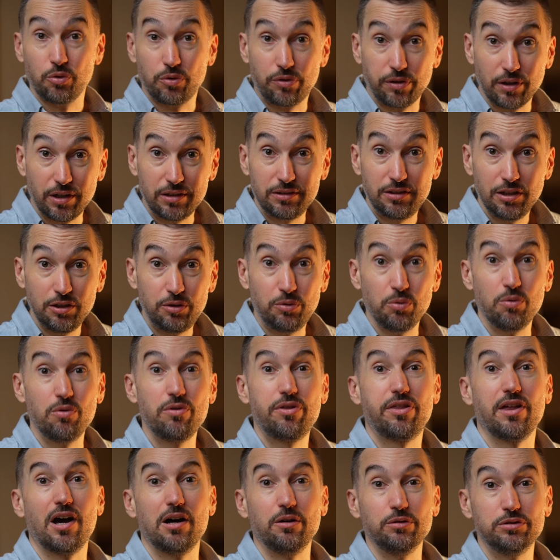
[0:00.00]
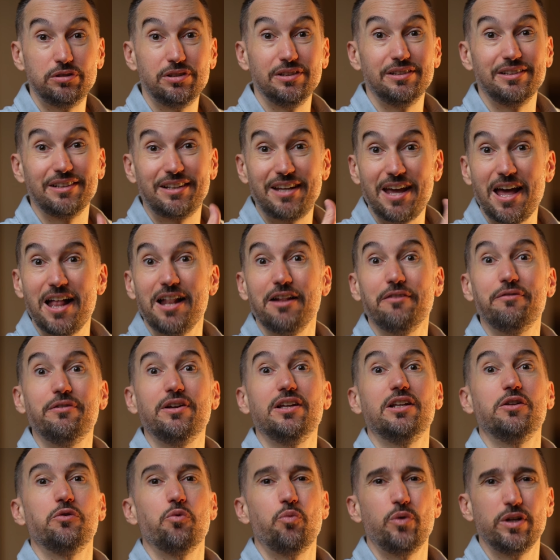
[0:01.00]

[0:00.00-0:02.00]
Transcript: 32,000 Kelvin,